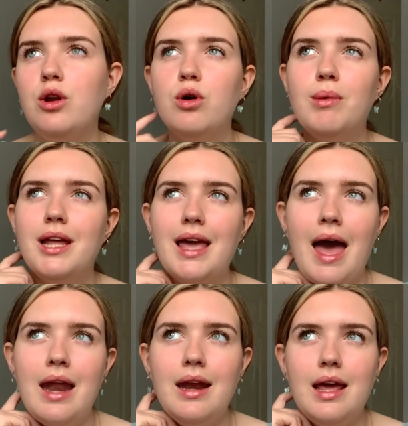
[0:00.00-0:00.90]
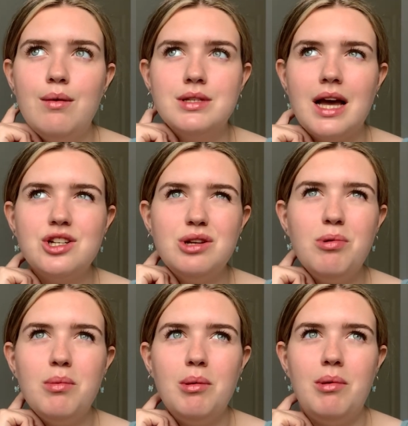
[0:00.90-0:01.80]
normal again, it was actually
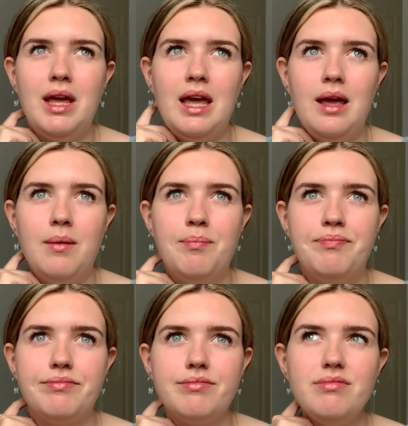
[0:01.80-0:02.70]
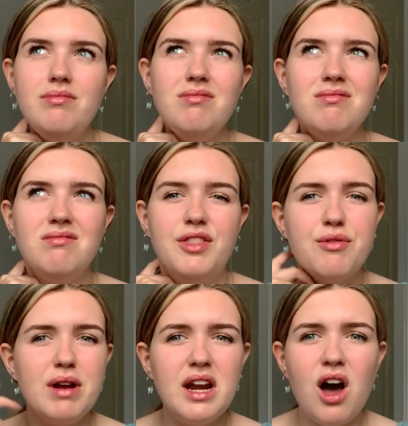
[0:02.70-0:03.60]
probably
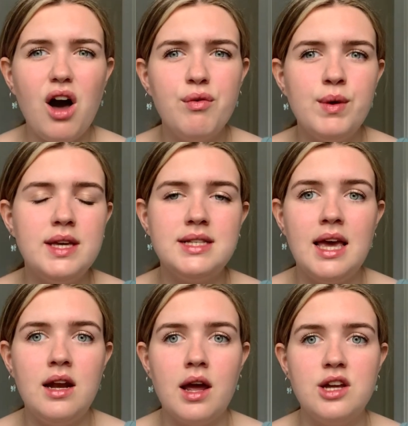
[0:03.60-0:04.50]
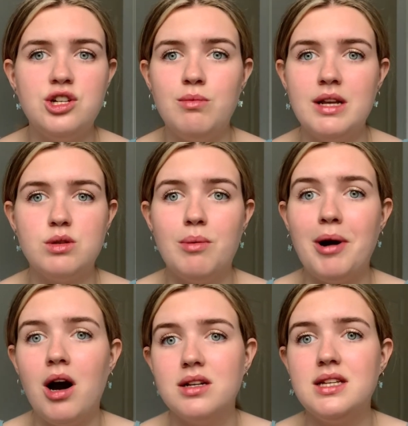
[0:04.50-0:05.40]
3.5 weeks in. I actually went to a
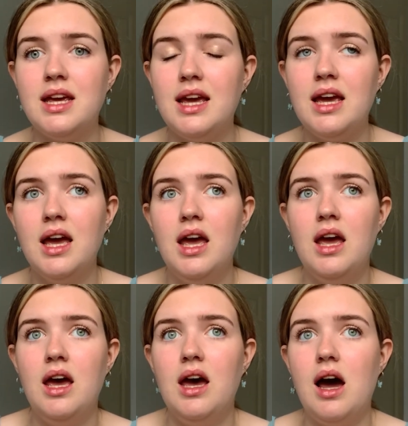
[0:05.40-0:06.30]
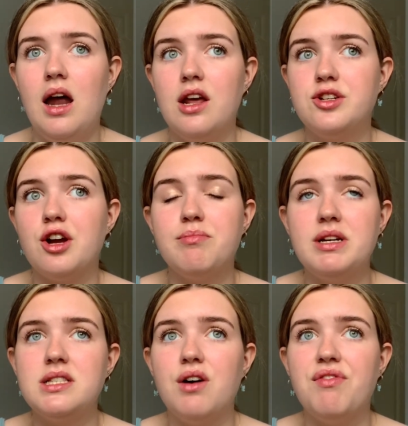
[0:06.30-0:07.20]
party and I drove
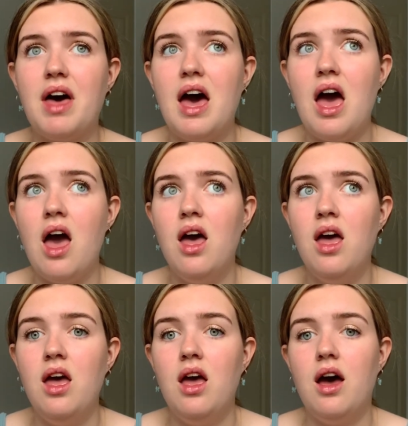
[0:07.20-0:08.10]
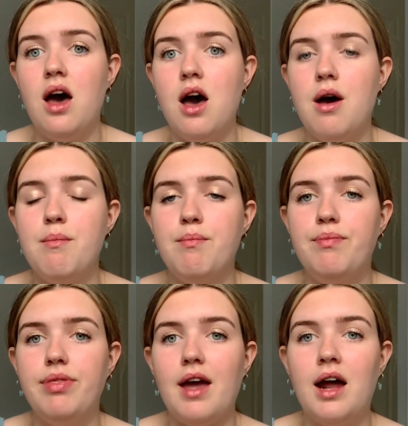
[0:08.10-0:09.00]
myself there,
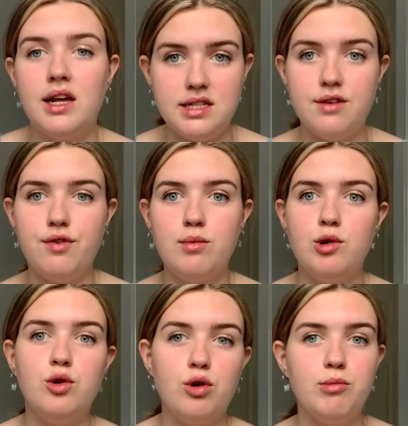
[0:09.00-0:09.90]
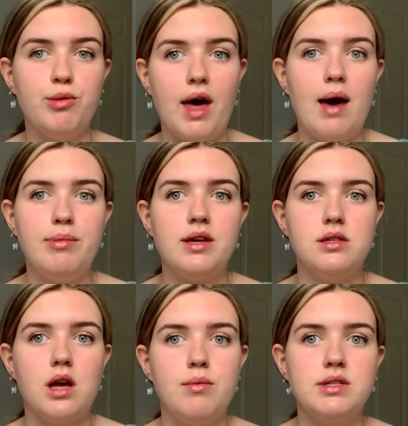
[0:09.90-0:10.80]
and I did feel more normal there
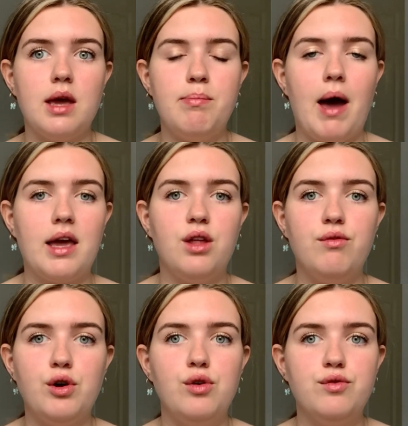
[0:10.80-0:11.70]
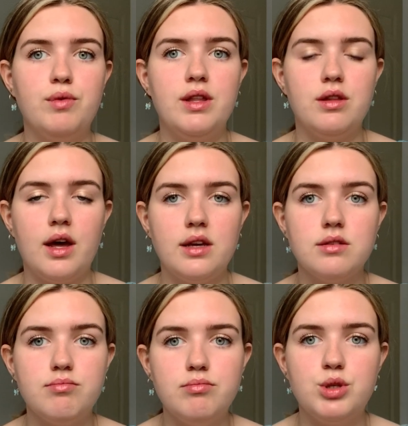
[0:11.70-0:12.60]
because I was like back involved with like
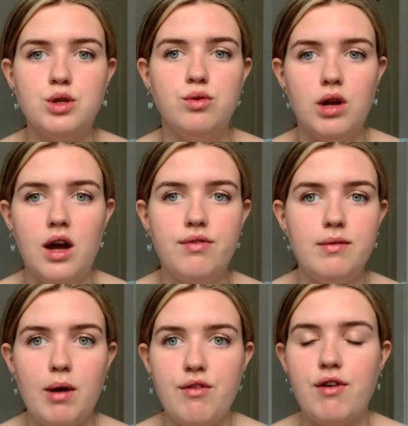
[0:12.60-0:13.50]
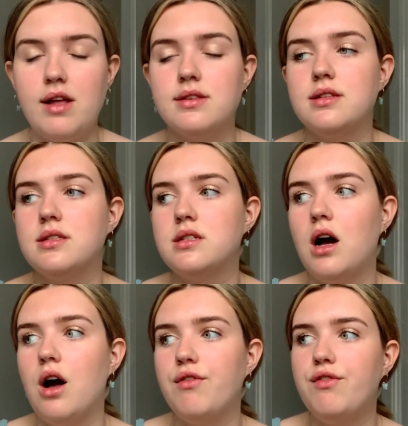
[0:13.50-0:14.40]
school life and my friends and
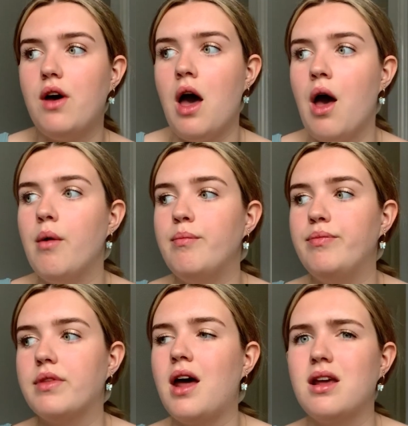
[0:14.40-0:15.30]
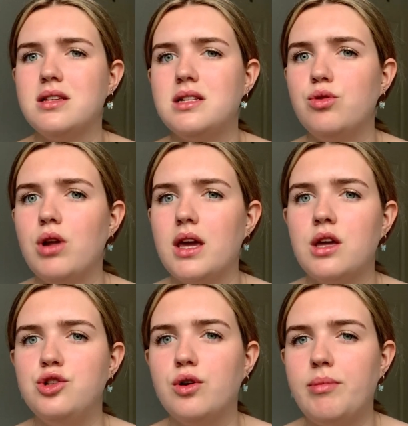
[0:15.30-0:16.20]
stuff, and I still like
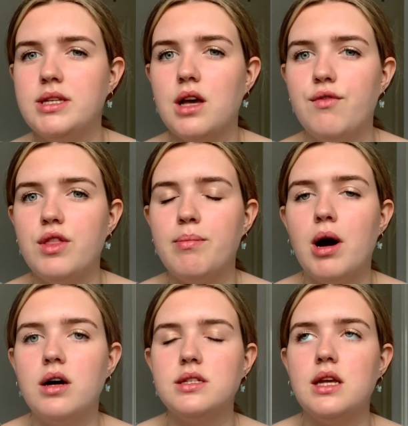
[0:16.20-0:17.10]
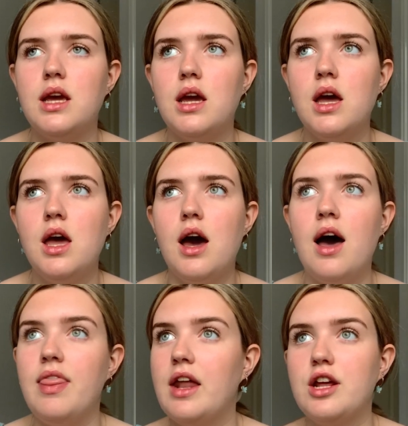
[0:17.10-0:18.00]
enjoyed myself at the party,
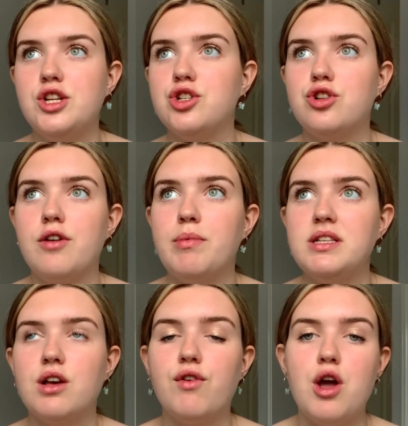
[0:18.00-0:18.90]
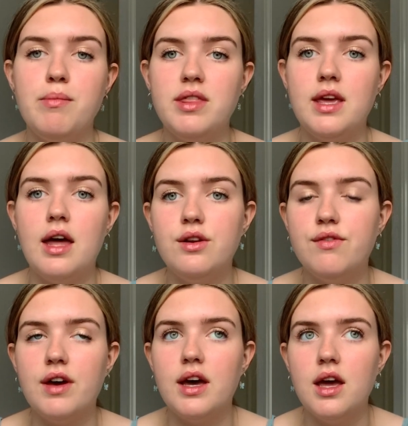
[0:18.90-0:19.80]
and then I just drove myself home at the end of
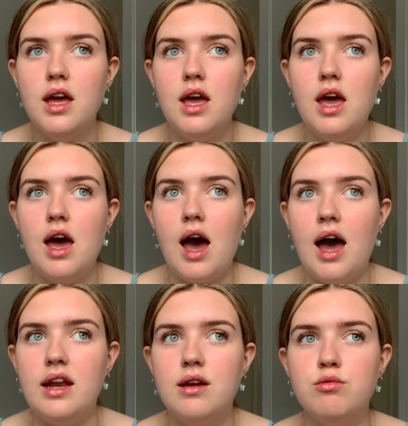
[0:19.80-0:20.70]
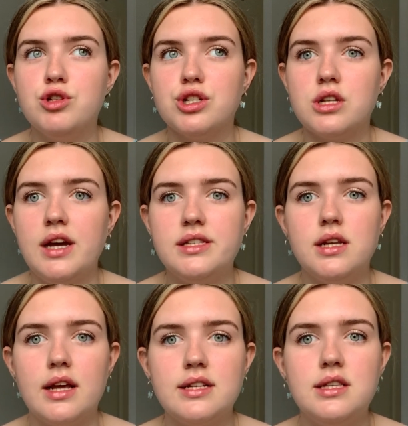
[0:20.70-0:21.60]
it. And it was just nice to
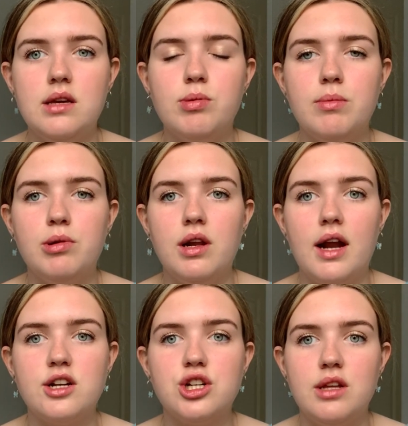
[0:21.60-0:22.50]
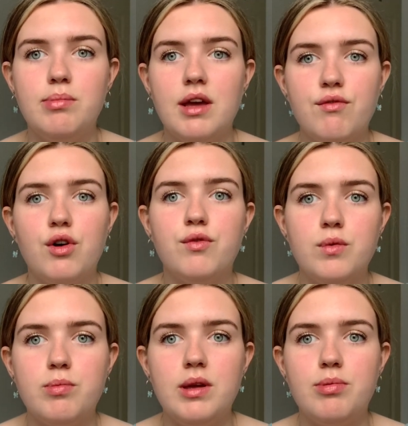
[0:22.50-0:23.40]
like see people and actually be involved
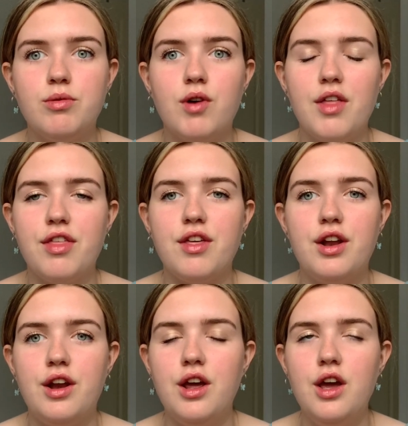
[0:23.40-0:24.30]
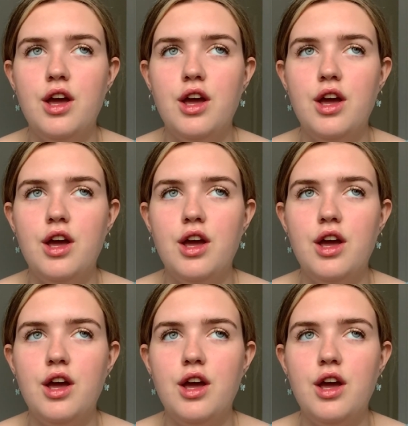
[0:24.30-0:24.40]
with people, rather than